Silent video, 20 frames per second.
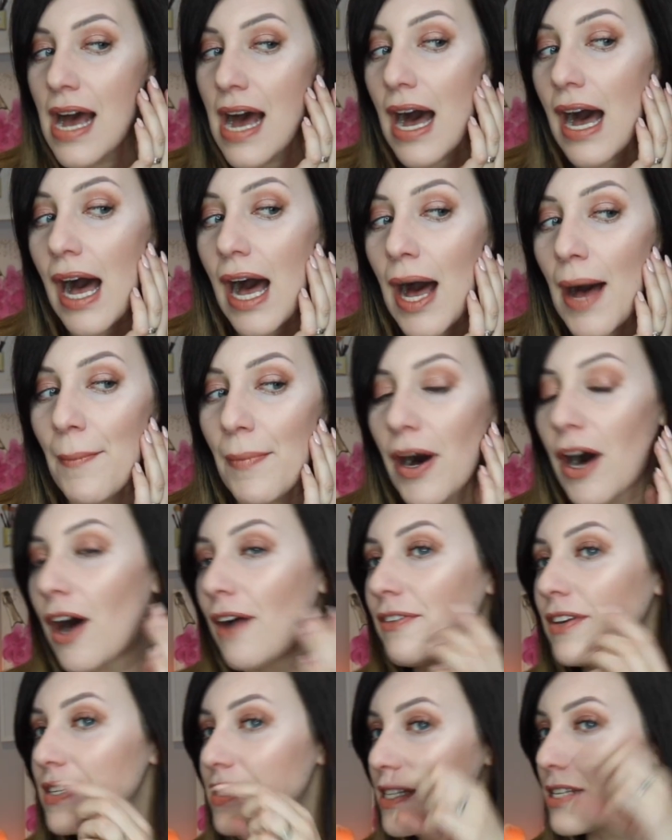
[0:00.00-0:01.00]

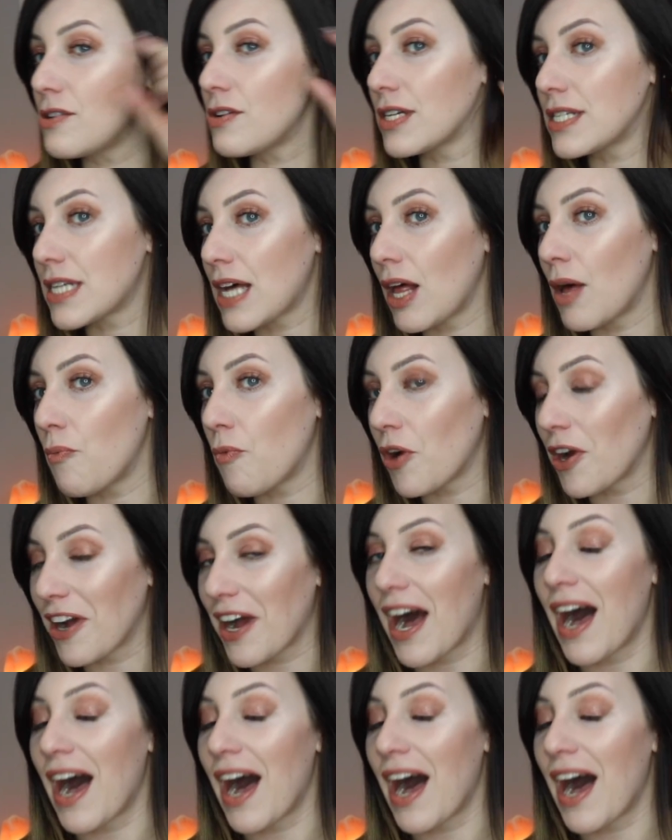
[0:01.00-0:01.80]
Obviously, you can tell I'm wearing a